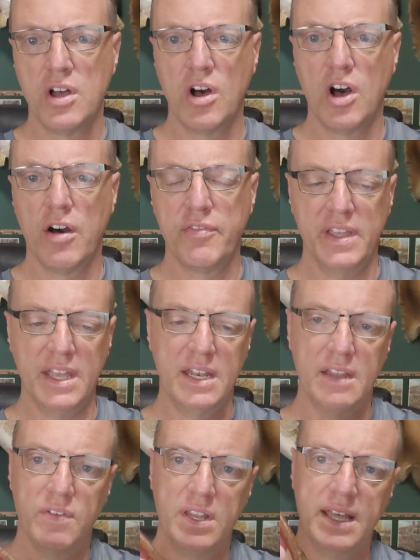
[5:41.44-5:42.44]
off the
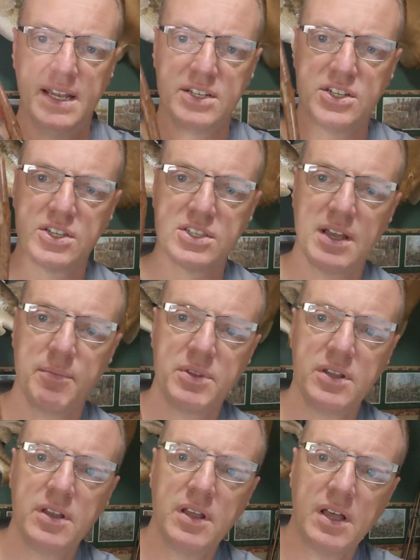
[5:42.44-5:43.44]
end of it. And it's just
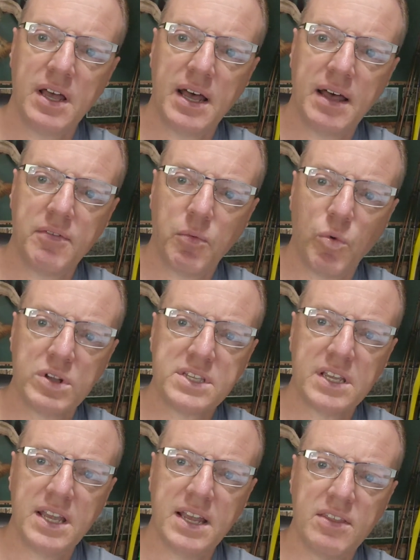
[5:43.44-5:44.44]
something that, once
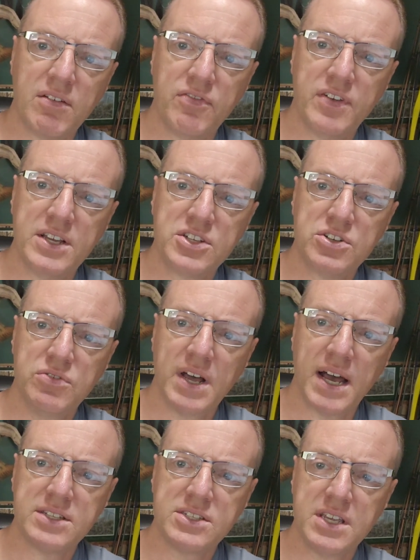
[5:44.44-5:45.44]
again, the fish do
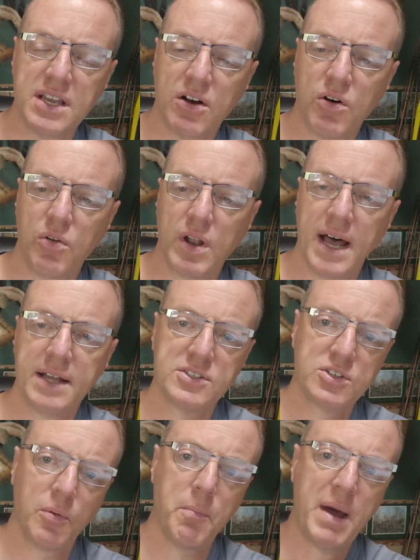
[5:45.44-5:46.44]
not see a whole lot.
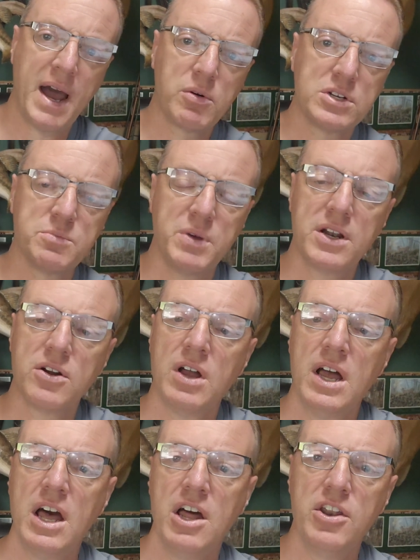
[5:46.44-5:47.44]
So power spinner,
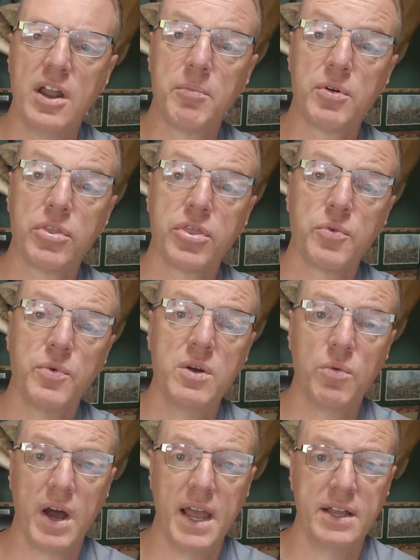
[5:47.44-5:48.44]
number 3
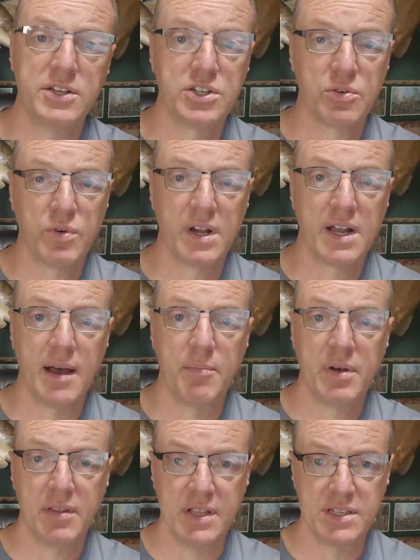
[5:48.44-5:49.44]
way to rig up
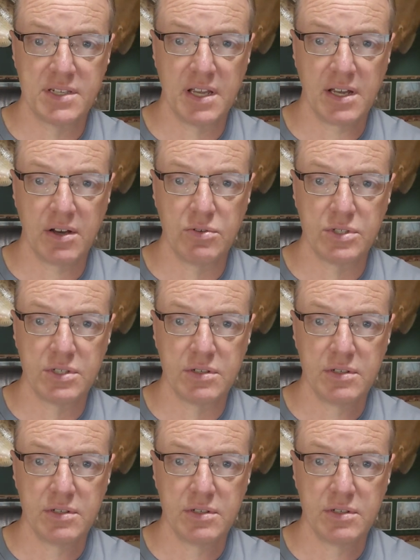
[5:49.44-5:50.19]
these Senkos.